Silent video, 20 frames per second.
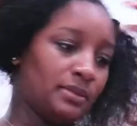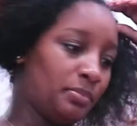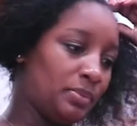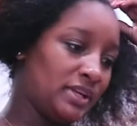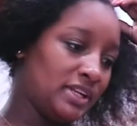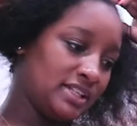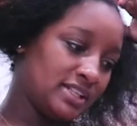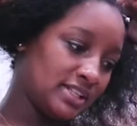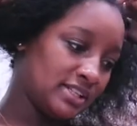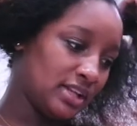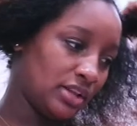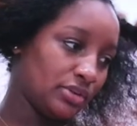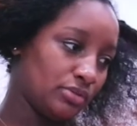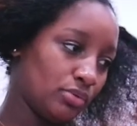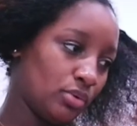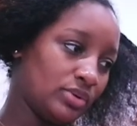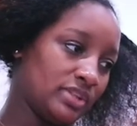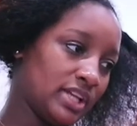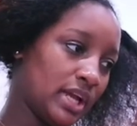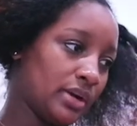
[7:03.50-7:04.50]
the pieces on the
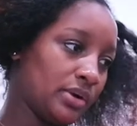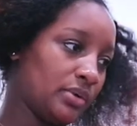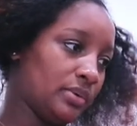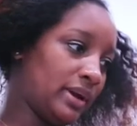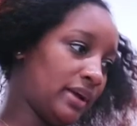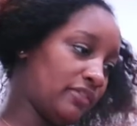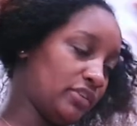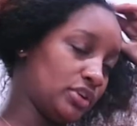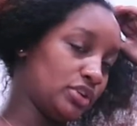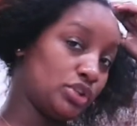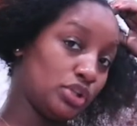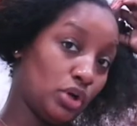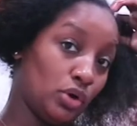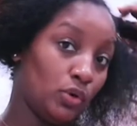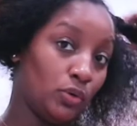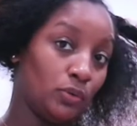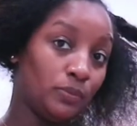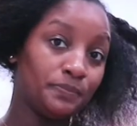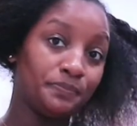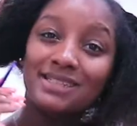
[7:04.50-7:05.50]
roadside or whatever.
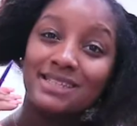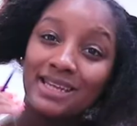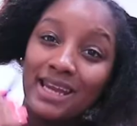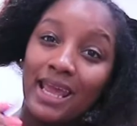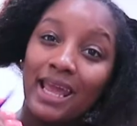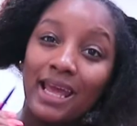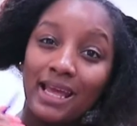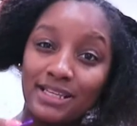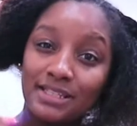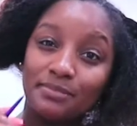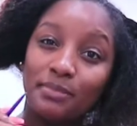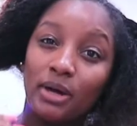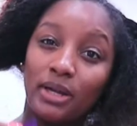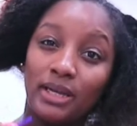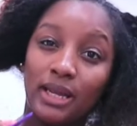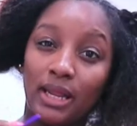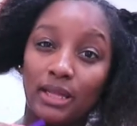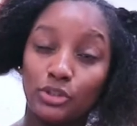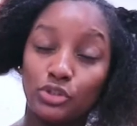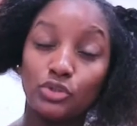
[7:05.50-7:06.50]
So today is
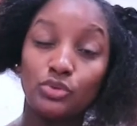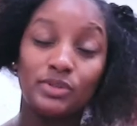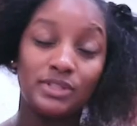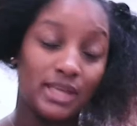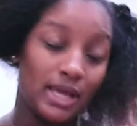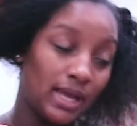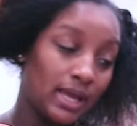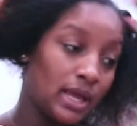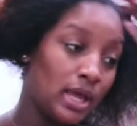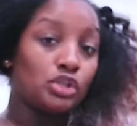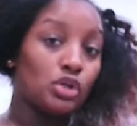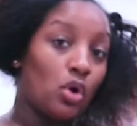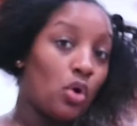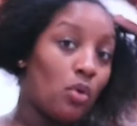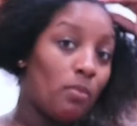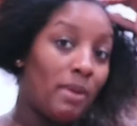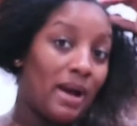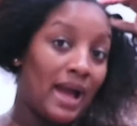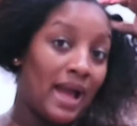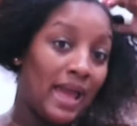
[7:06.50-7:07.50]
Monday, Tuesday. So
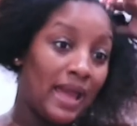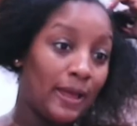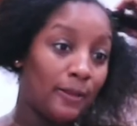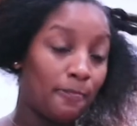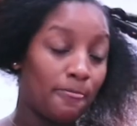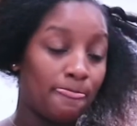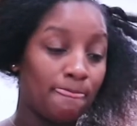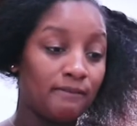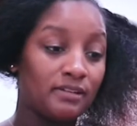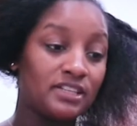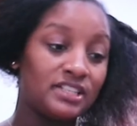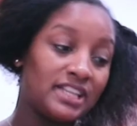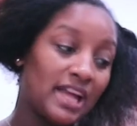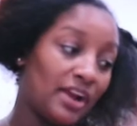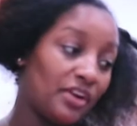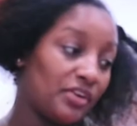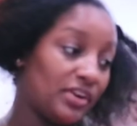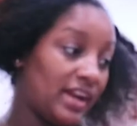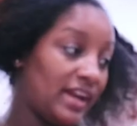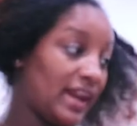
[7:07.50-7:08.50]
by
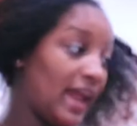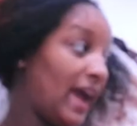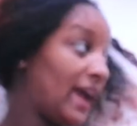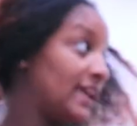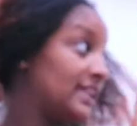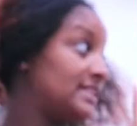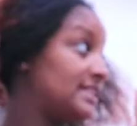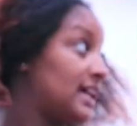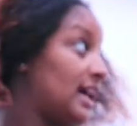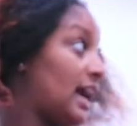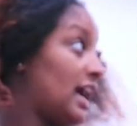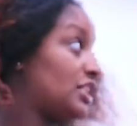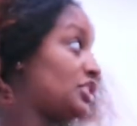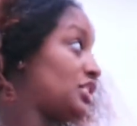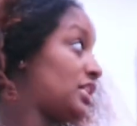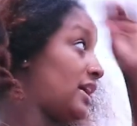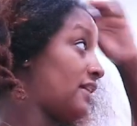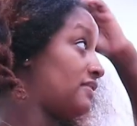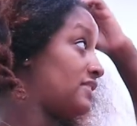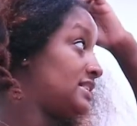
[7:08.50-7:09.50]
Saturday night, I should
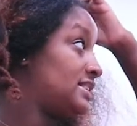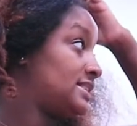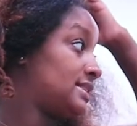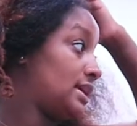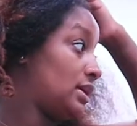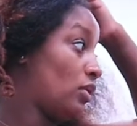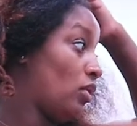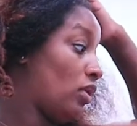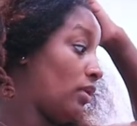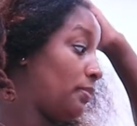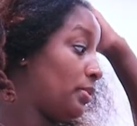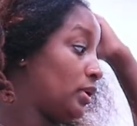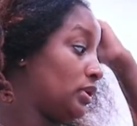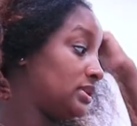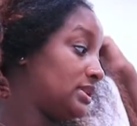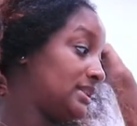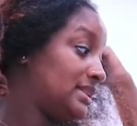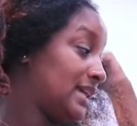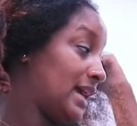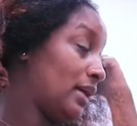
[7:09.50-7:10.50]
have this thing all
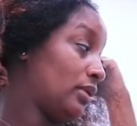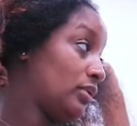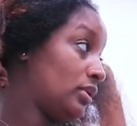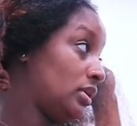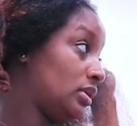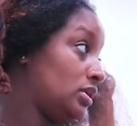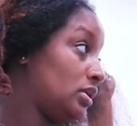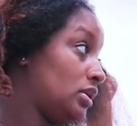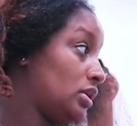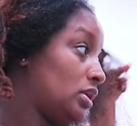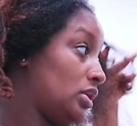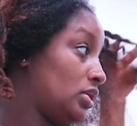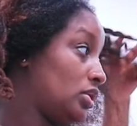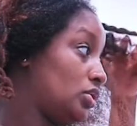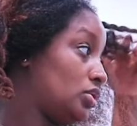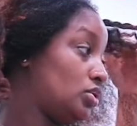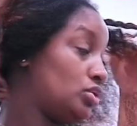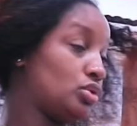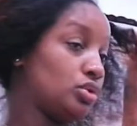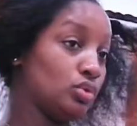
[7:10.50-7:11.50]
pulled down
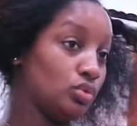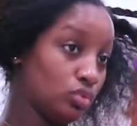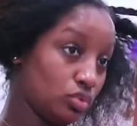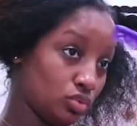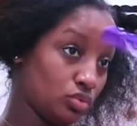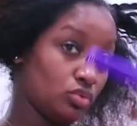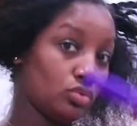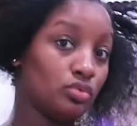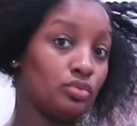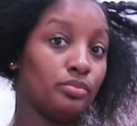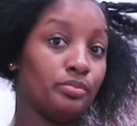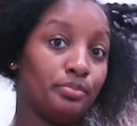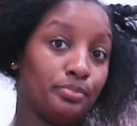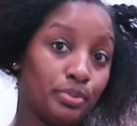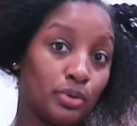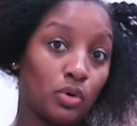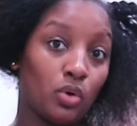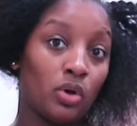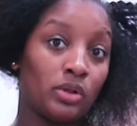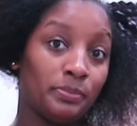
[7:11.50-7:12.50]
to
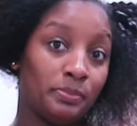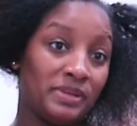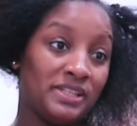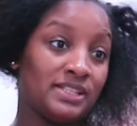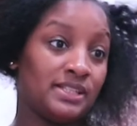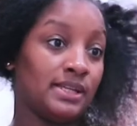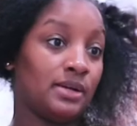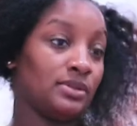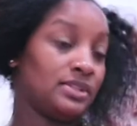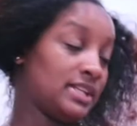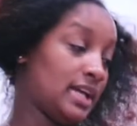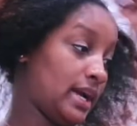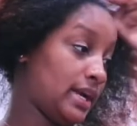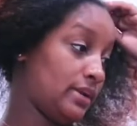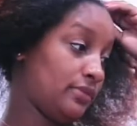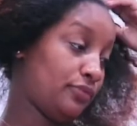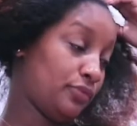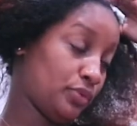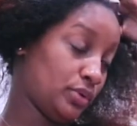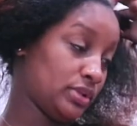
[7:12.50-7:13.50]
put all the pieces
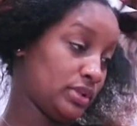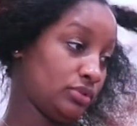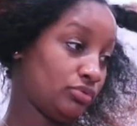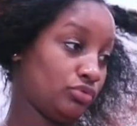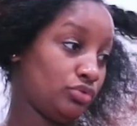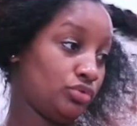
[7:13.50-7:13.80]
outside for the